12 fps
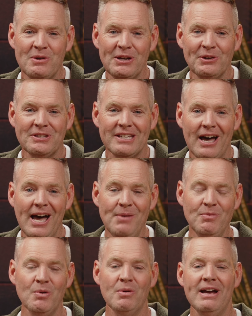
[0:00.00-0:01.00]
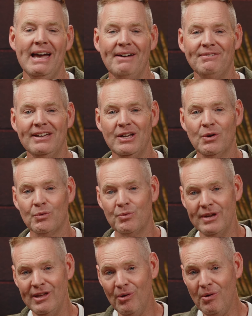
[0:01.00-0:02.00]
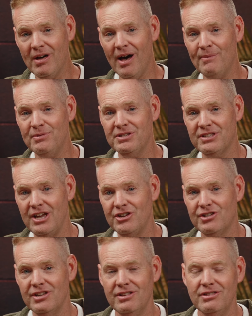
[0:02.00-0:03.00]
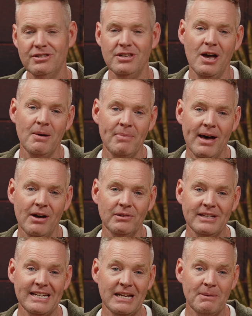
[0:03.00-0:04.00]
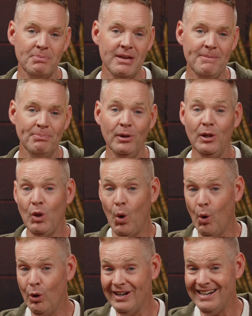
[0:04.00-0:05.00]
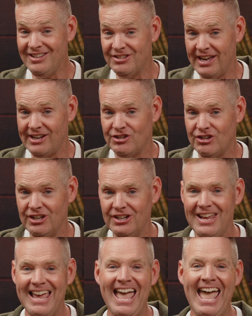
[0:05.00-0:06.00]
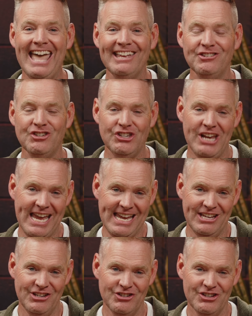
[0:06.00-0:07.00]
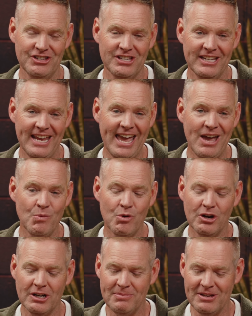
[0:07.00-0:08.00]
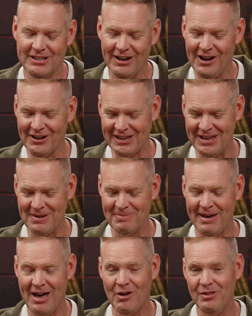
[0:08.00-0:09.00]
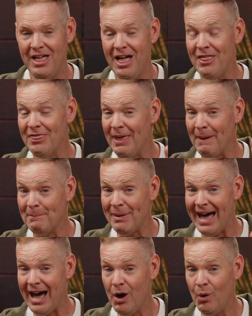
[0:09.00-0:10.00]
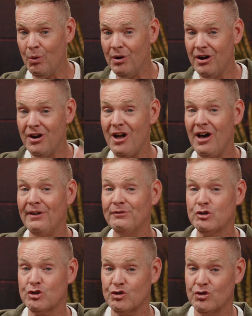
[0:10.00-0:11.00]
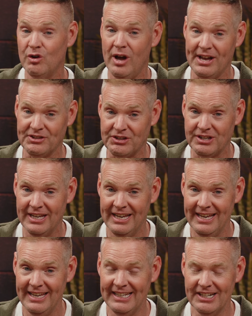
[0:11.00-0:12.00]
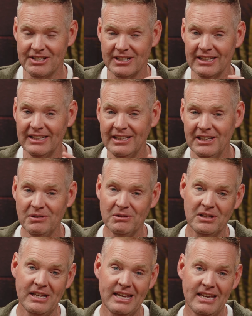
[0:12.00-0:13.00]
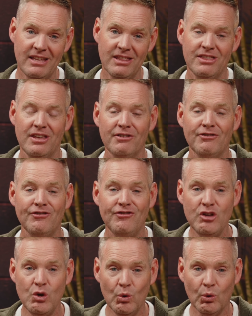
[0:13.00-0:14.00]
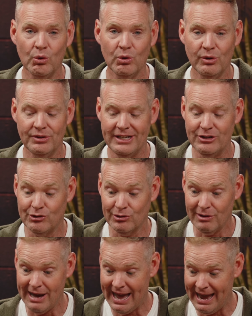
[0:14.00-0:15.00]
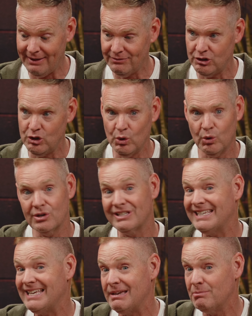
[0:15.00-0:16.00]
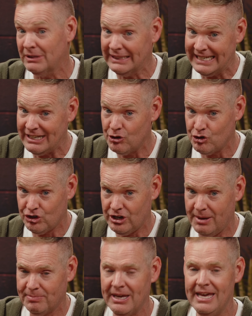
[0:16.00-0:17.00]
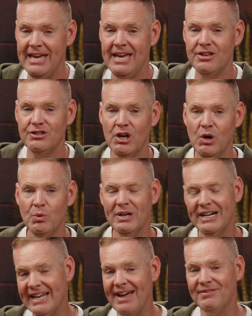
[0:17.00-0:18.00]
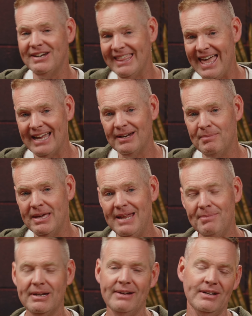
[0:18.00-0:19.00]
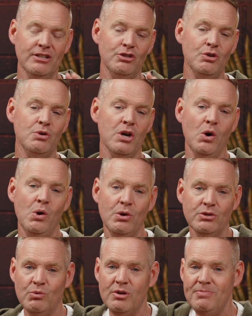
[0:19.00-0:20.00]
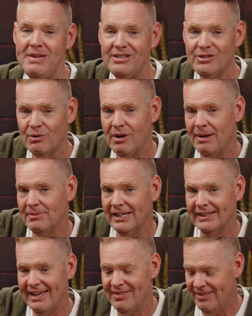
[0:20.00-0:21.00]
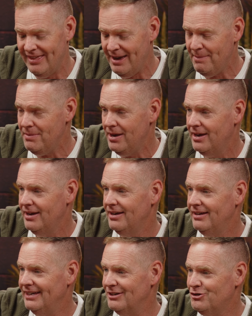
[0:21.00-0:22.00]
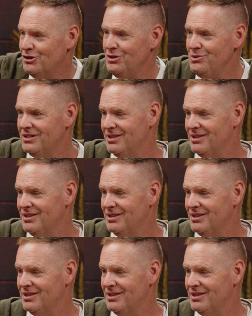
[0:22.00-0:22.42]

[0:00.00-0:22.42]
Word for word: Real Time, where we're having real conversations about leading people, organization, and change. And today we're going to be talking about the power of trust. And it's literally the fuel that drives your team leadership. So we're going to dive into that in a minute, but I've got two co hosts with me, so I'm going to let them introduce